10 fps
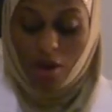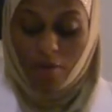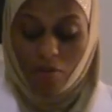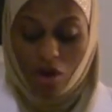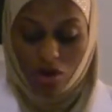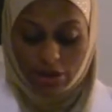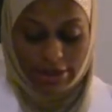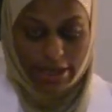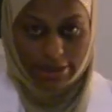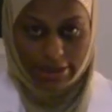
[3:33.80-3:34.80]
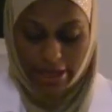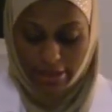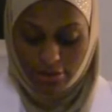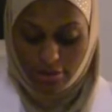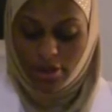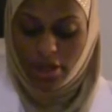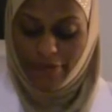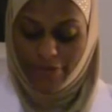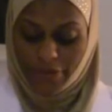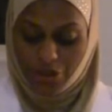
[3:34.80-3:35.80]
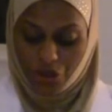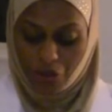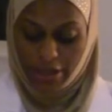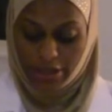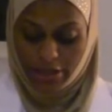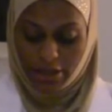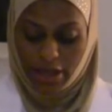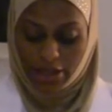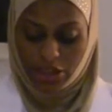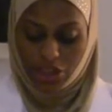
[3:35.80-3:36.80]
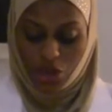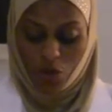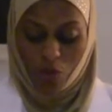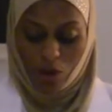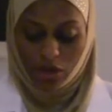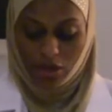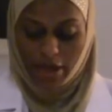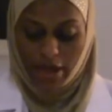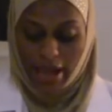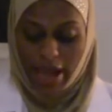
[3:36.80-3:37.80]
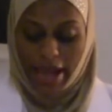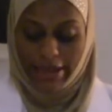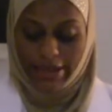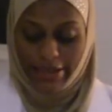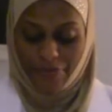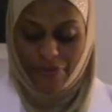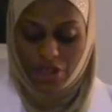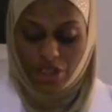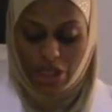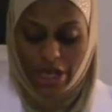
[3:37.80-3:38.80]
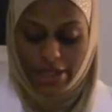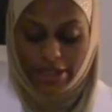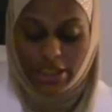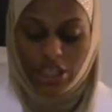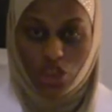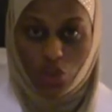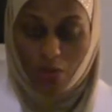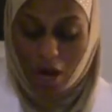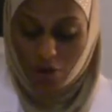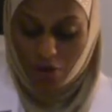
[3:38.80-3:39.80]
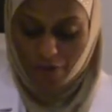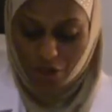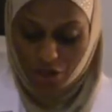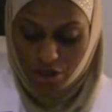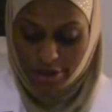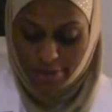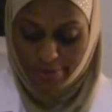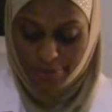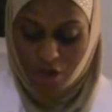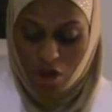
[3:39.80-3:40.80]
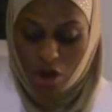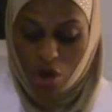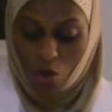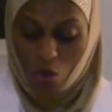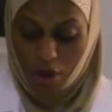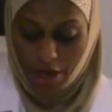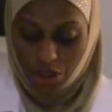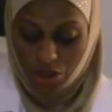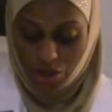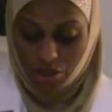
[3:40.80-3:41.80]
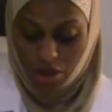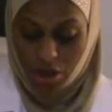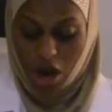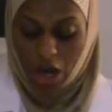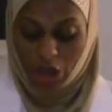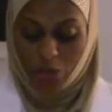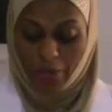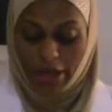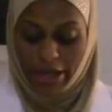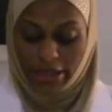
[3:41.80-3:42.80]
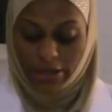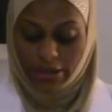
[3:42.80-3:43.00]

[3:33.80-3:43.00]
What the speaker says: Monocytes then infiltrate the arterial wall and differentiate into macrophages, which accumulate